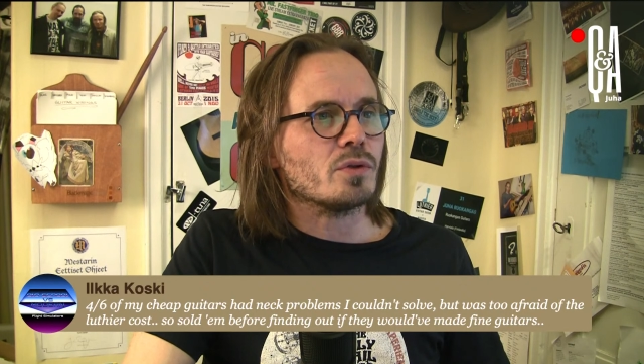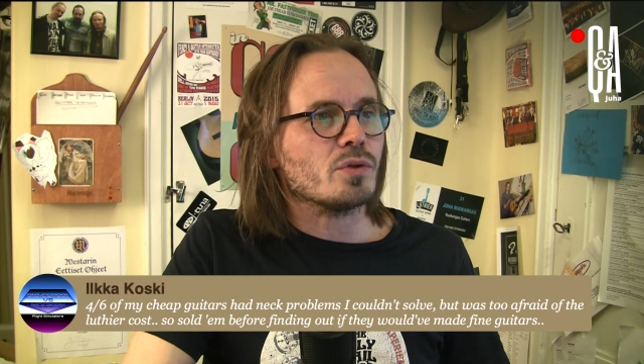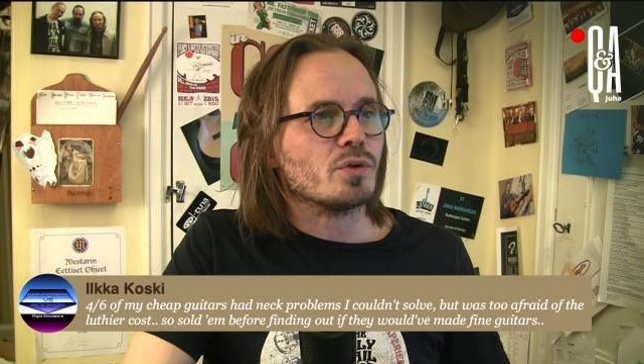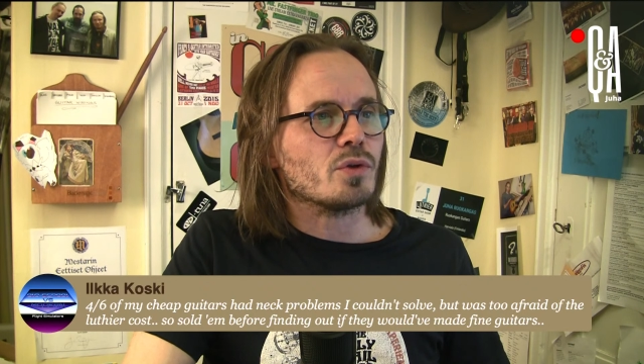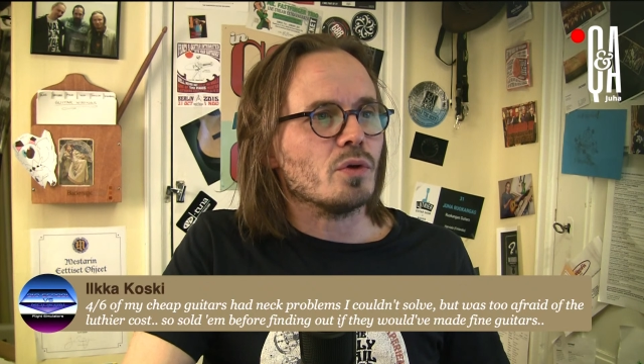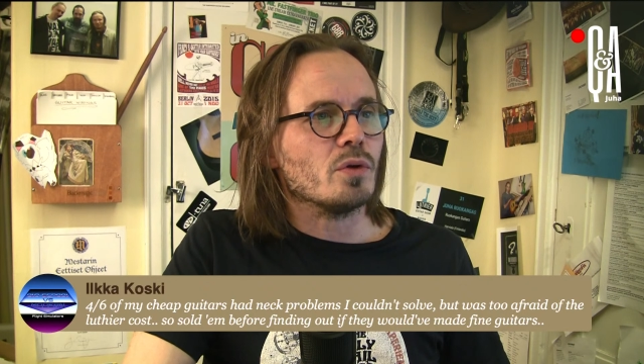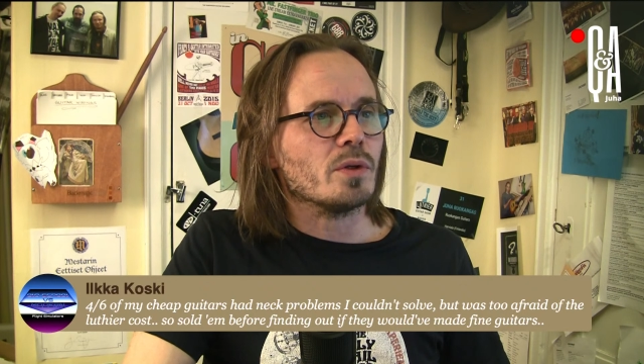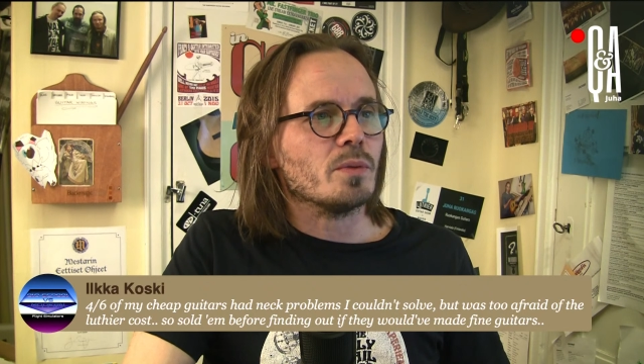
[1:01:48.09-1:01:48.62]
to
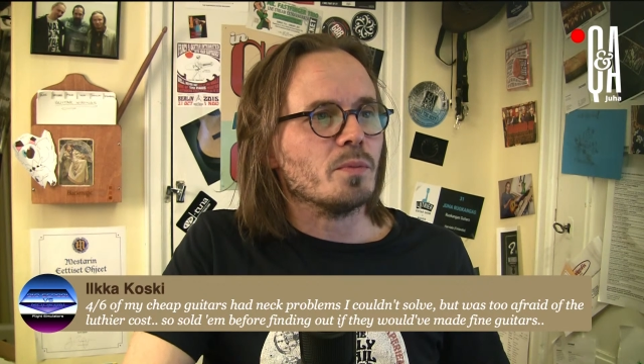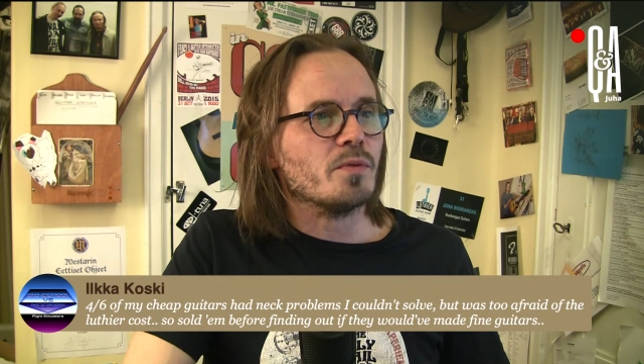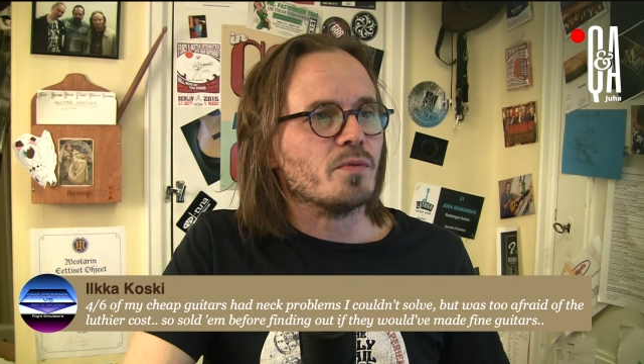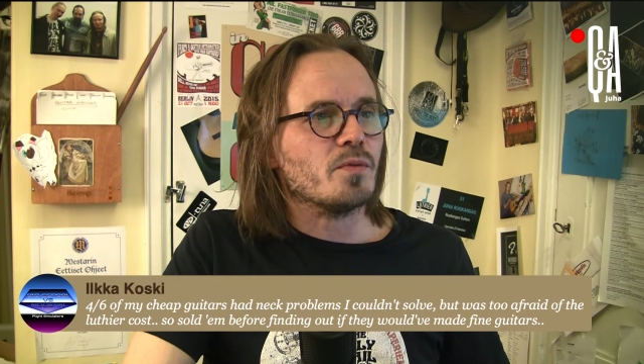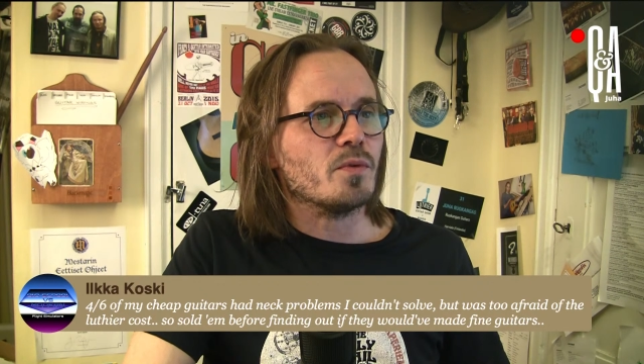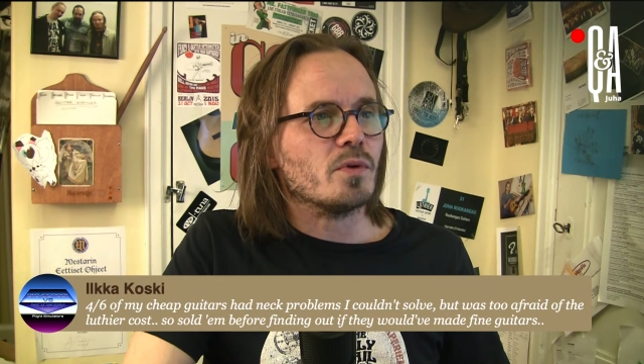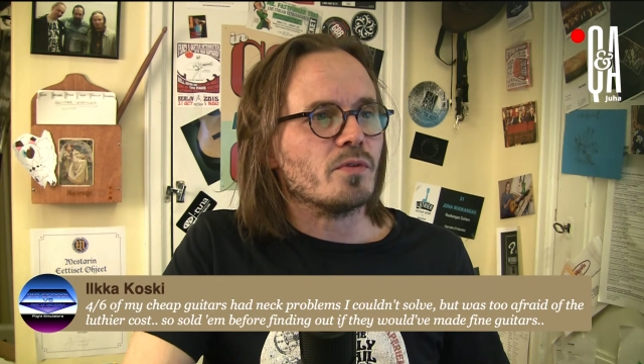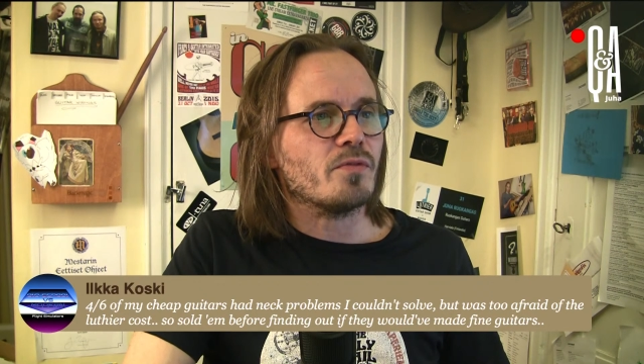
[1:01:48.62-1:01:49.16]
solve them
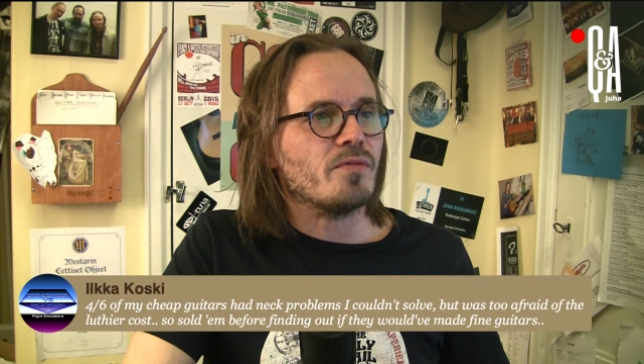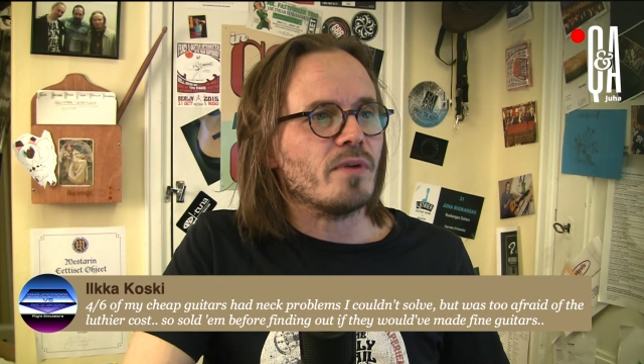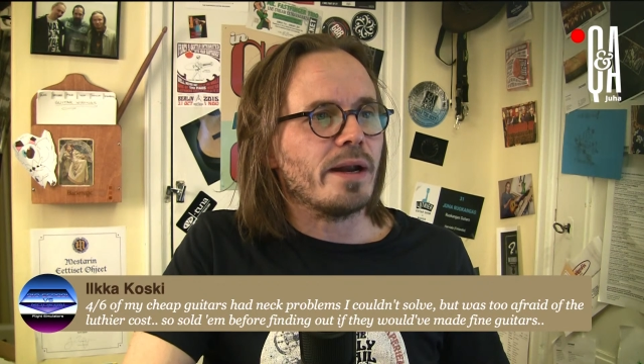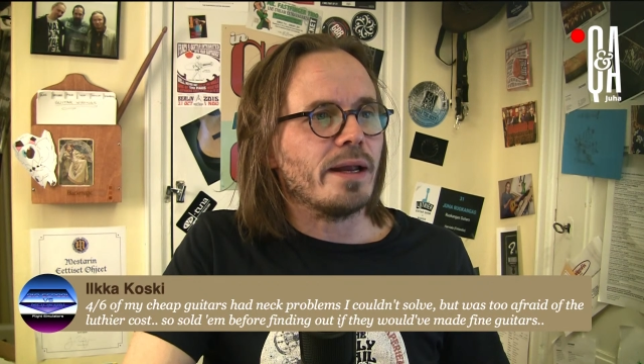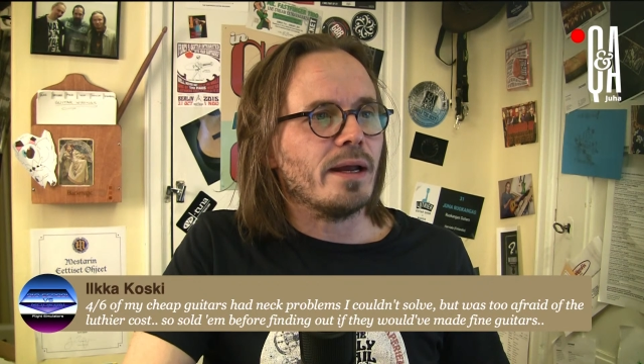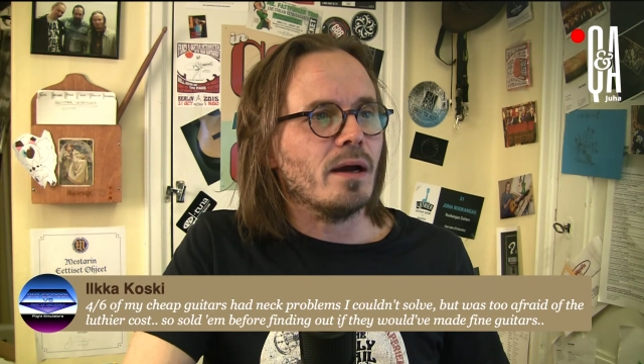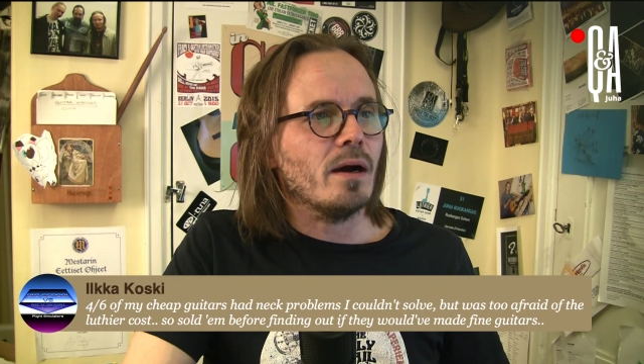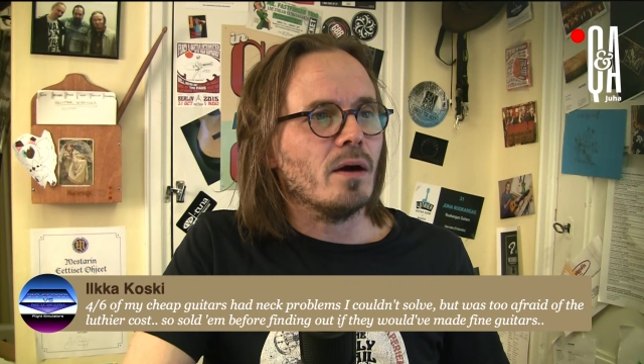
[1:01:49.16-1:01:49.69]
before
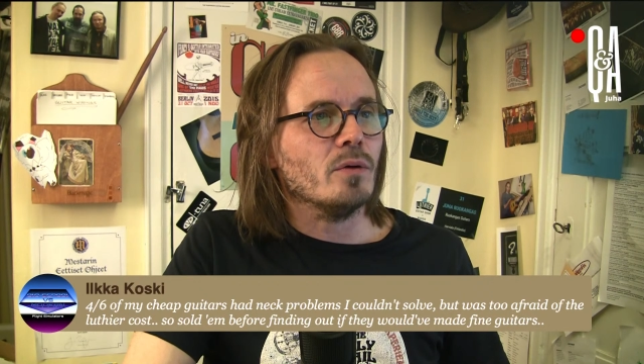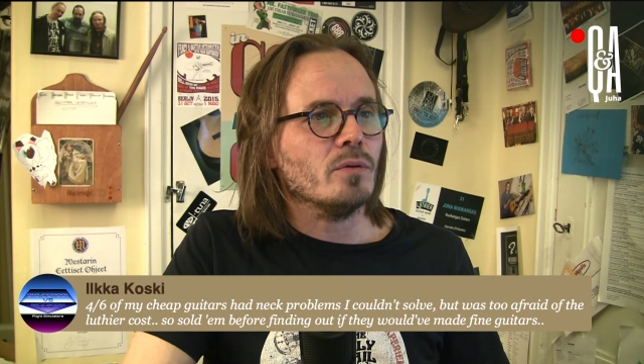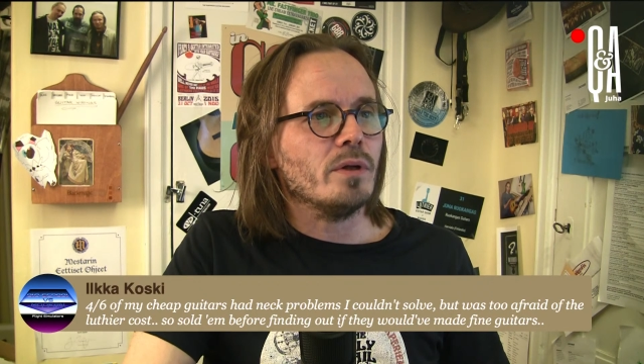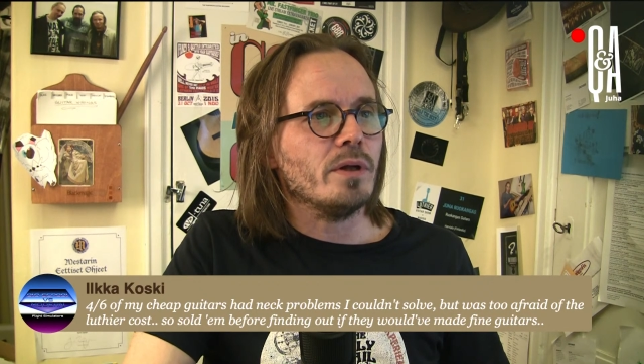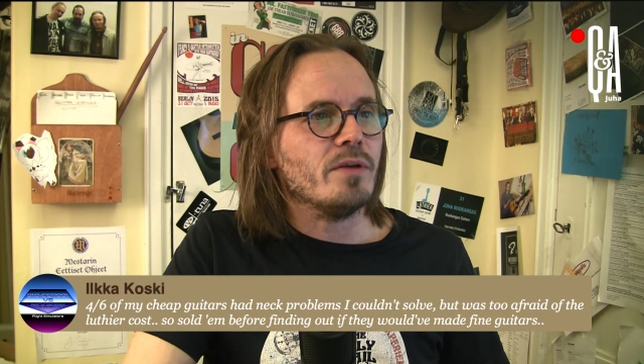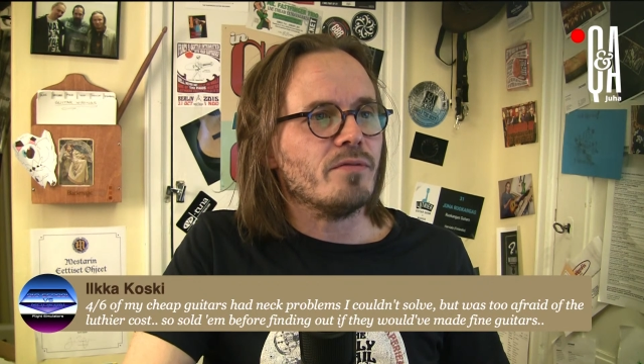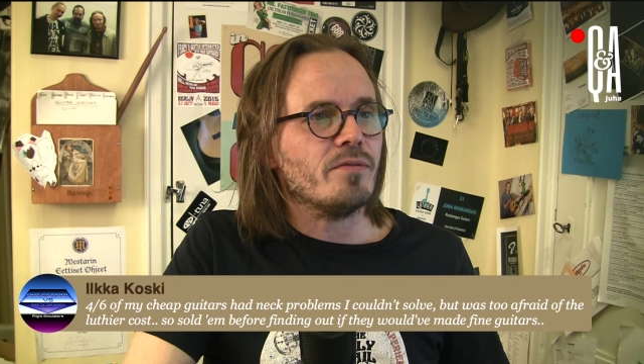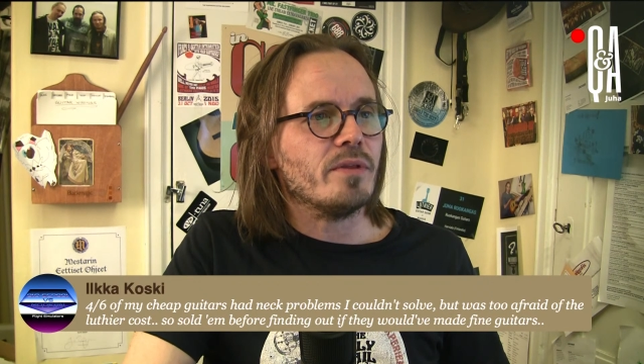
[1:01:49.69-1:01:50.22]
finding out
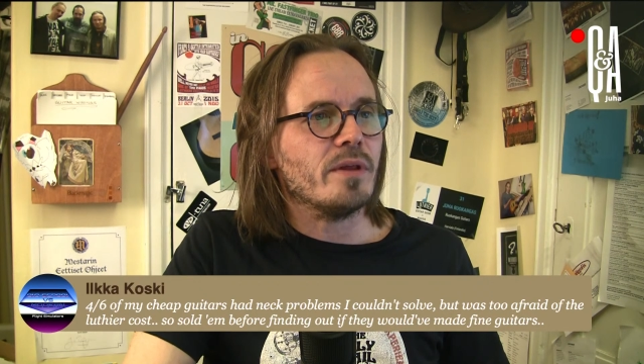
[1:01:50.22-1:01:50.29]
if